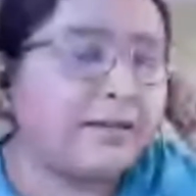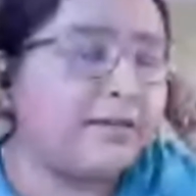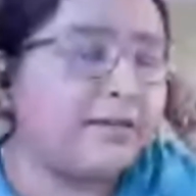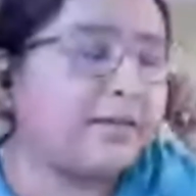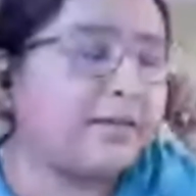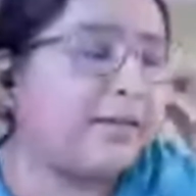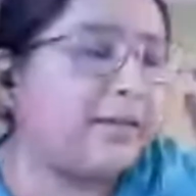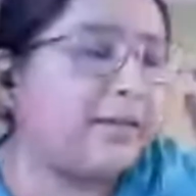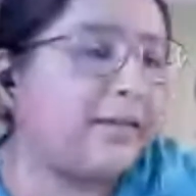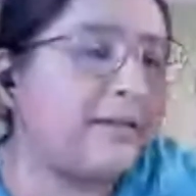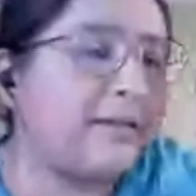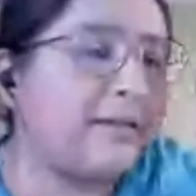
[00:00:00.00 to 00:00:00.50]

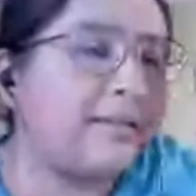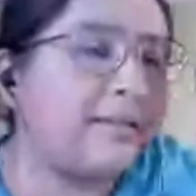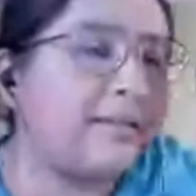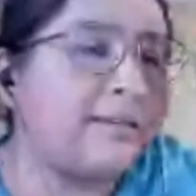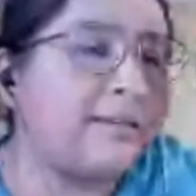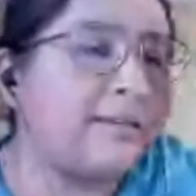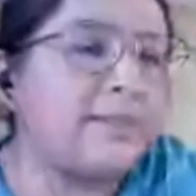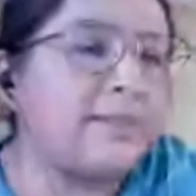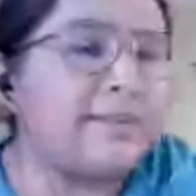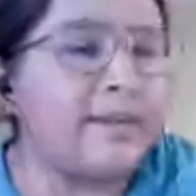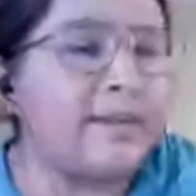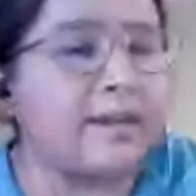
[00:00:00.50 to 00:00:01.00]
And the
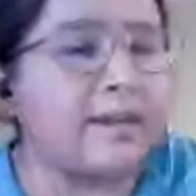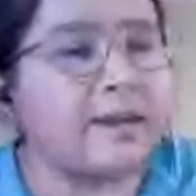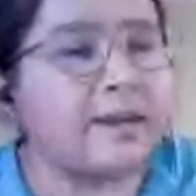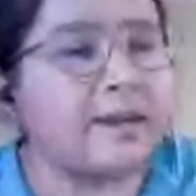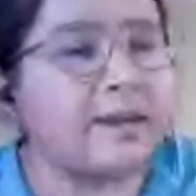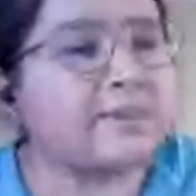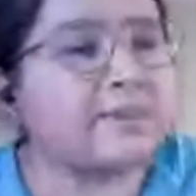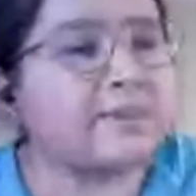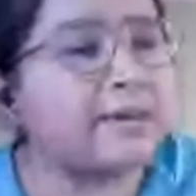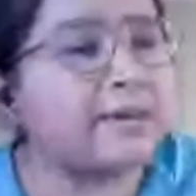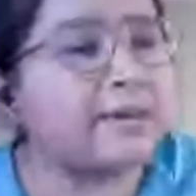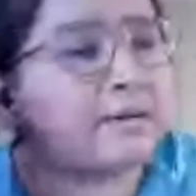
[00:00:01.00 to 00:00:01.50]
good thing I
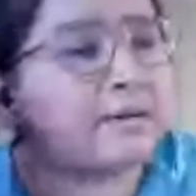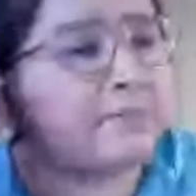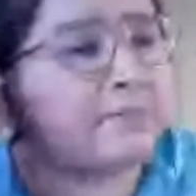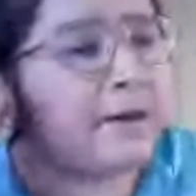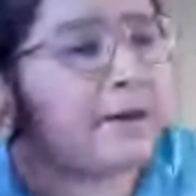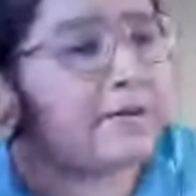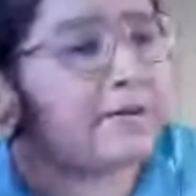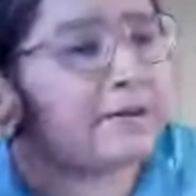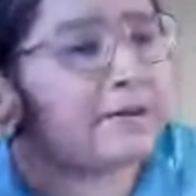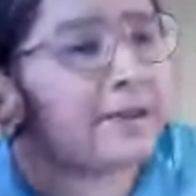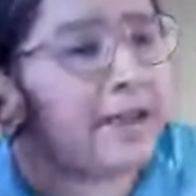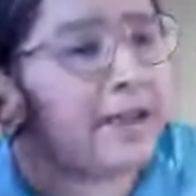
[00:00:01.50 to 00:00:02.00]
think
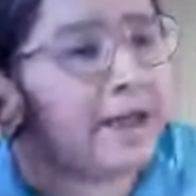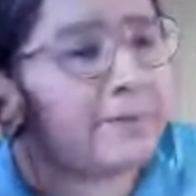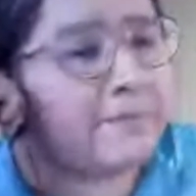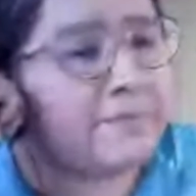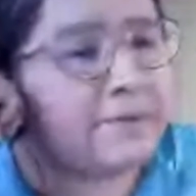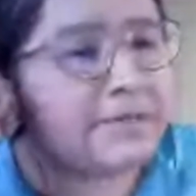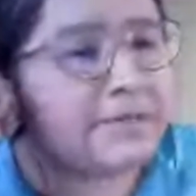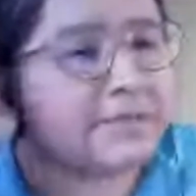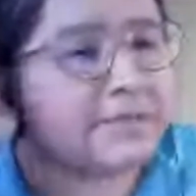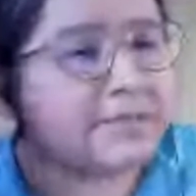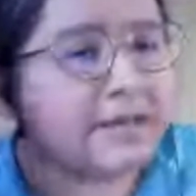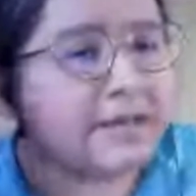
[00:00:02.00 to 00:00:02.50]
about Gap
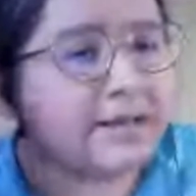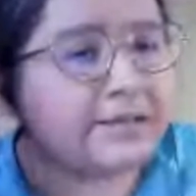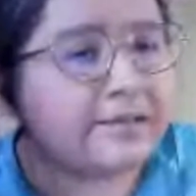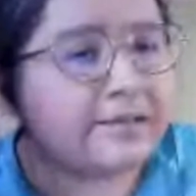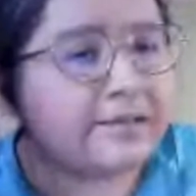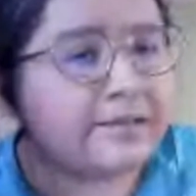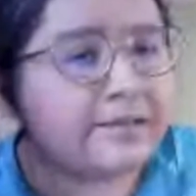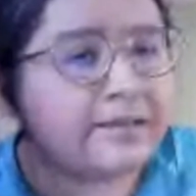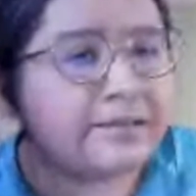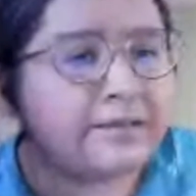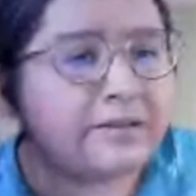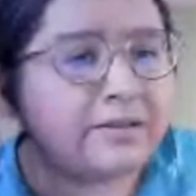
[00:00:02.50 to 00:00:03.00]
is
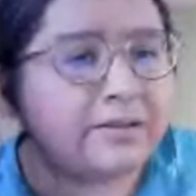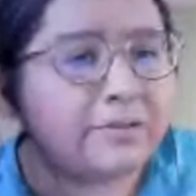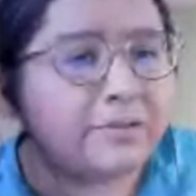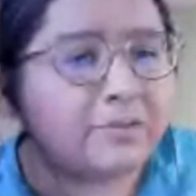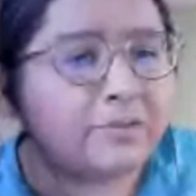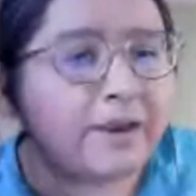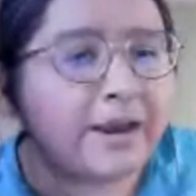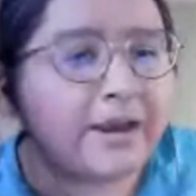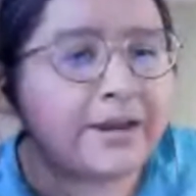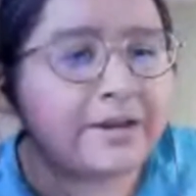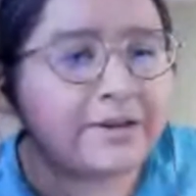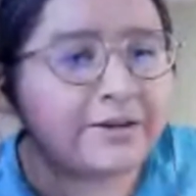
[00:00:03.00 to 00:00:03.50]
that the
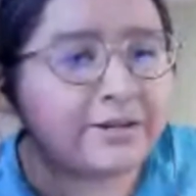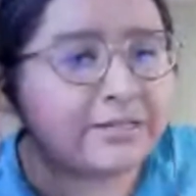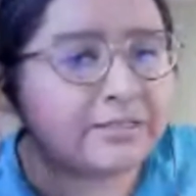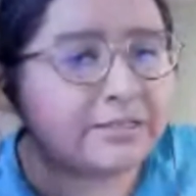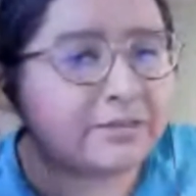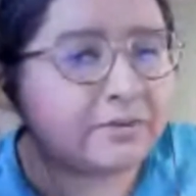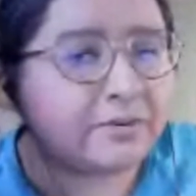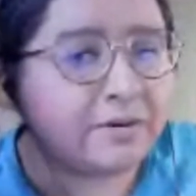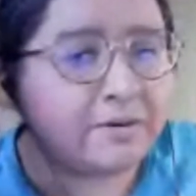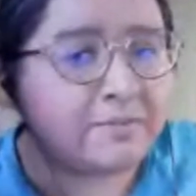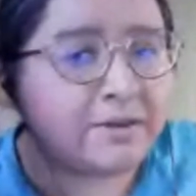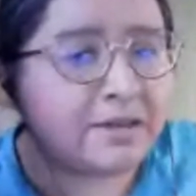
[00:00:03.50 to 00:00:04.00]
writer is a
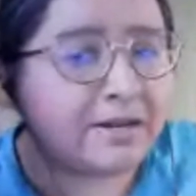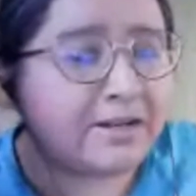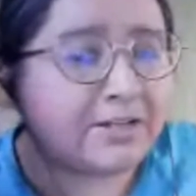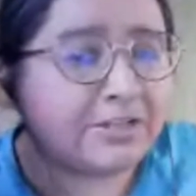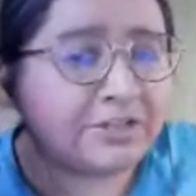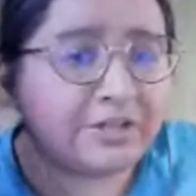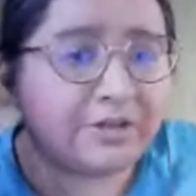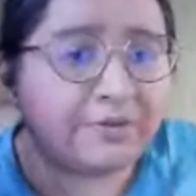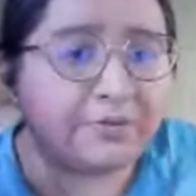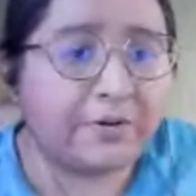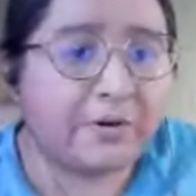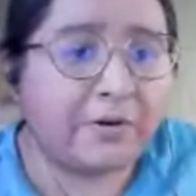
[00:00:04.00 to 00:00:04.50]
woman and
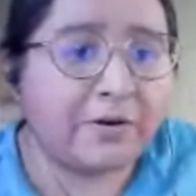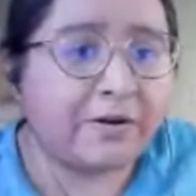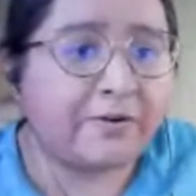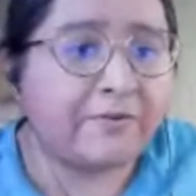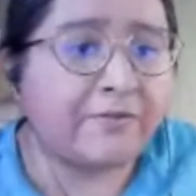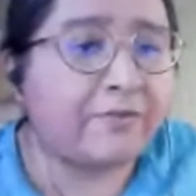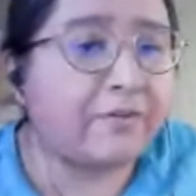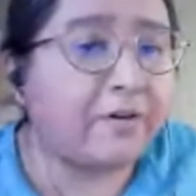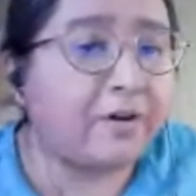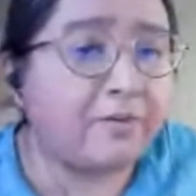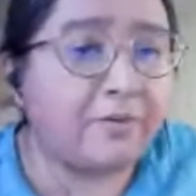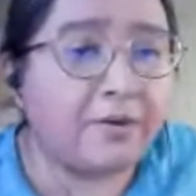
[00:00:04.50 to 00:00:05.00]
she wrote it
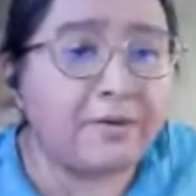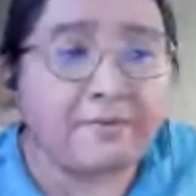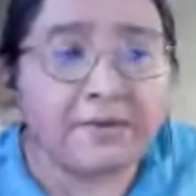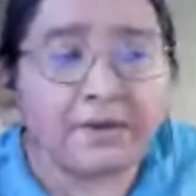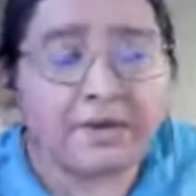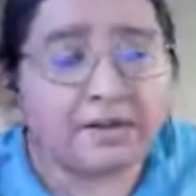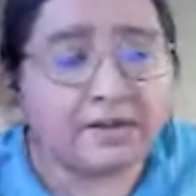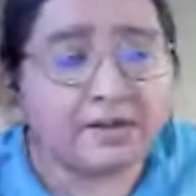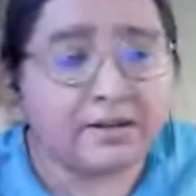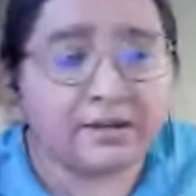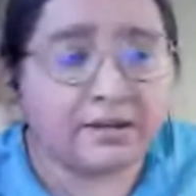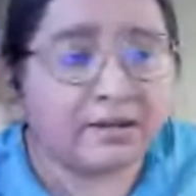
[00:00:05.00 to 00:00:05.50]
for
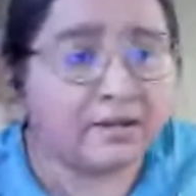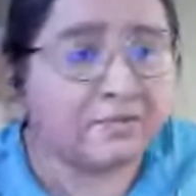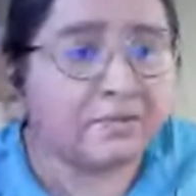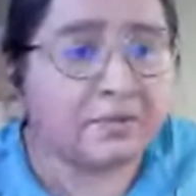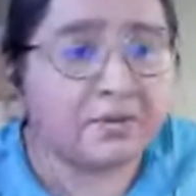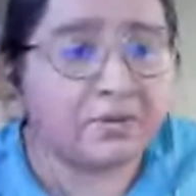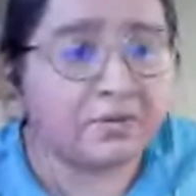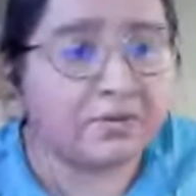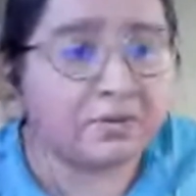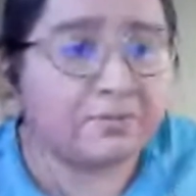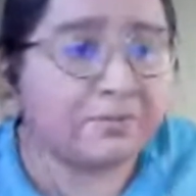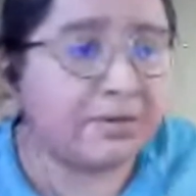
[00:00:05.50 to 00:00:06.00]
women, like
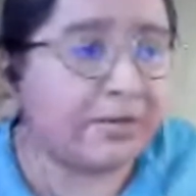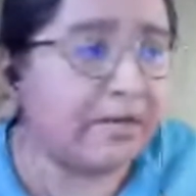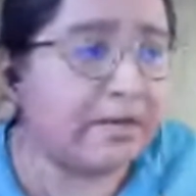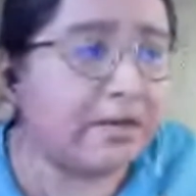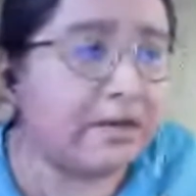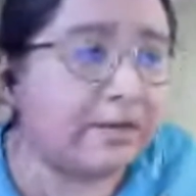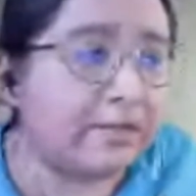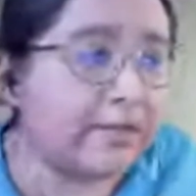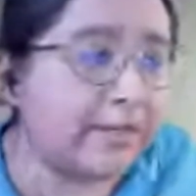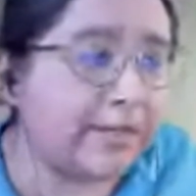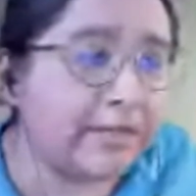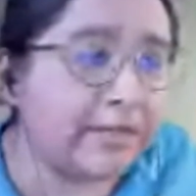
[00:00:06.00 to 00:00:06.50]
most
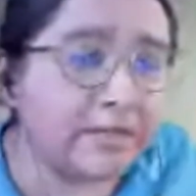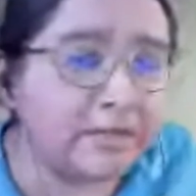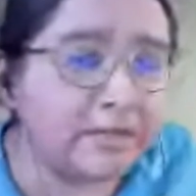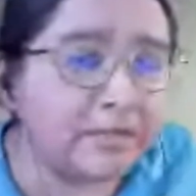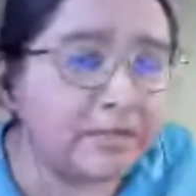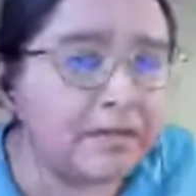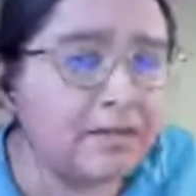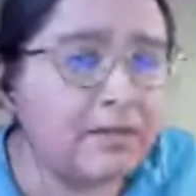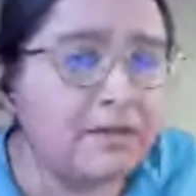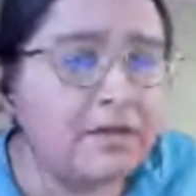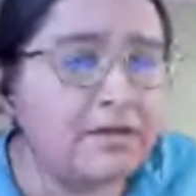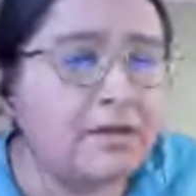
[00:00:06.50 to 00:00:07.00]
BL is.
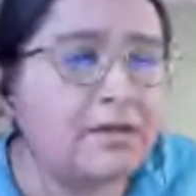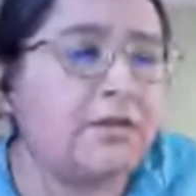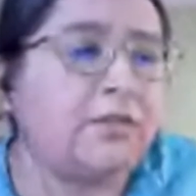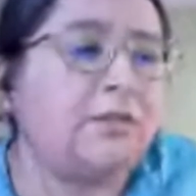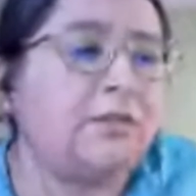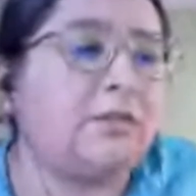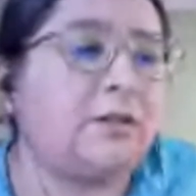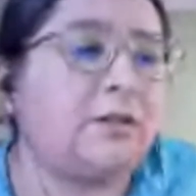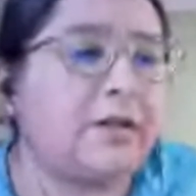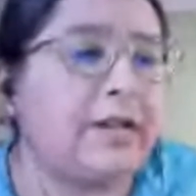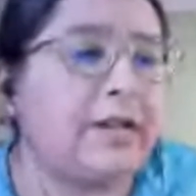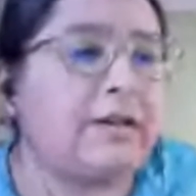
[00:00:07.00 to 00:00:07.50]

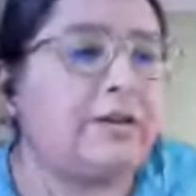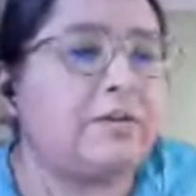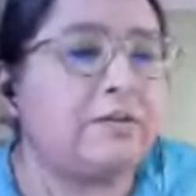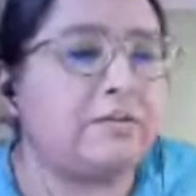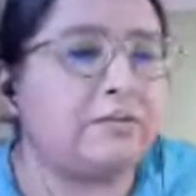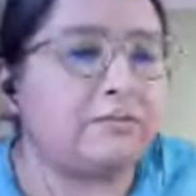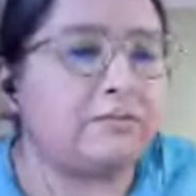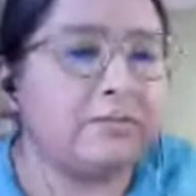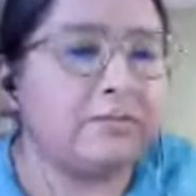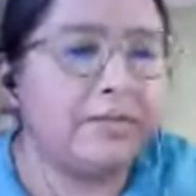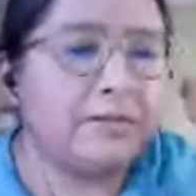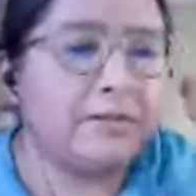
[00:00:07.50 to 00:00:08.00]
So I
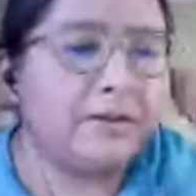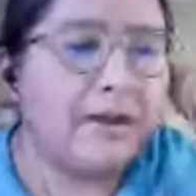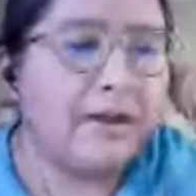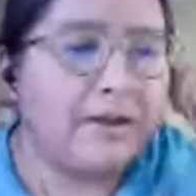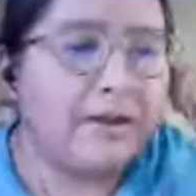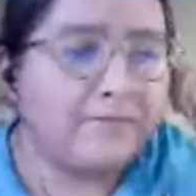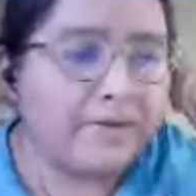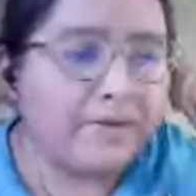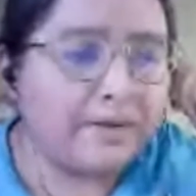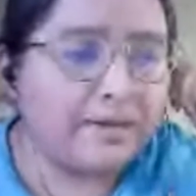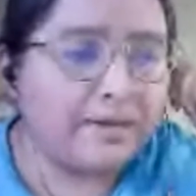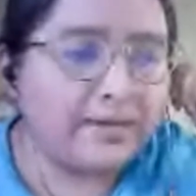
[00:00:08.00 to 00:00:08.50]
don't,
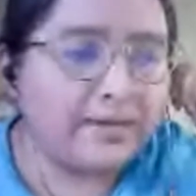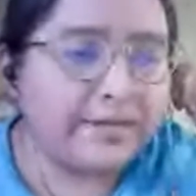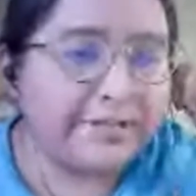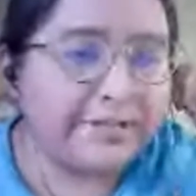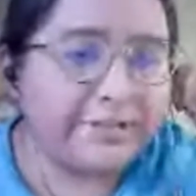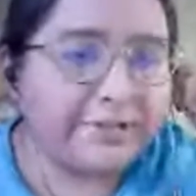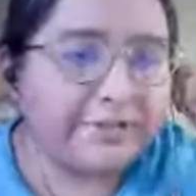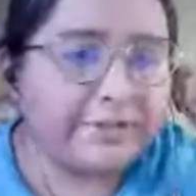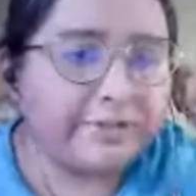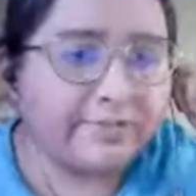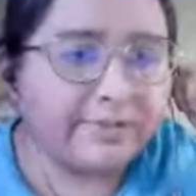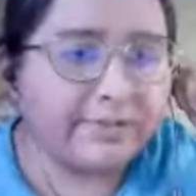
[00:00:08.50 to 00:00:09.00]
have any
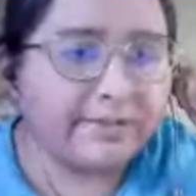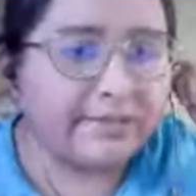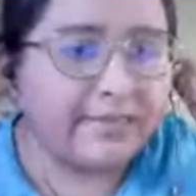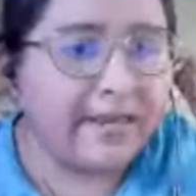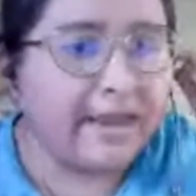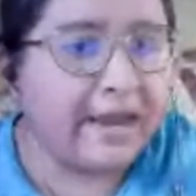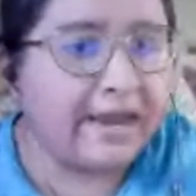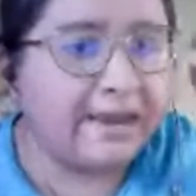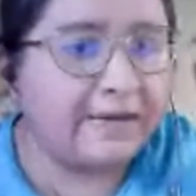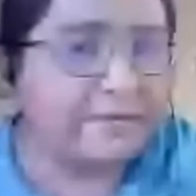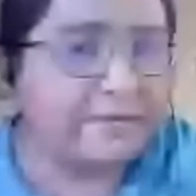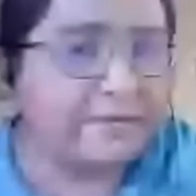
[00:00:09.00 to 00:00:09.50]
issues with
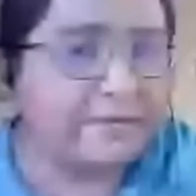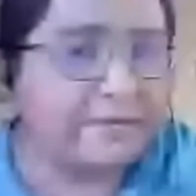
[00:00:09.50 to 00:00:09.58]
that.